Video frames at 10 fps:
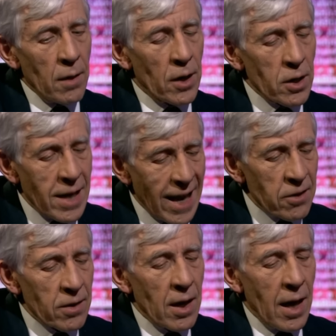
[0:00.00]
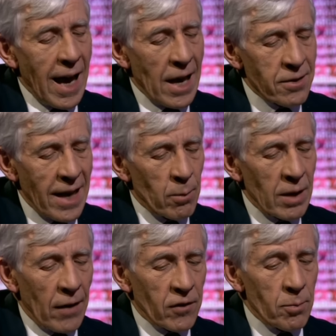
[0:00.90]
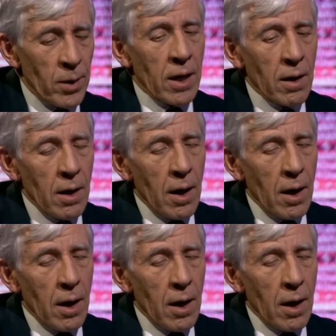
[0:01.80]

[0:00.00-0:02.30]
that yes, Assad will have to be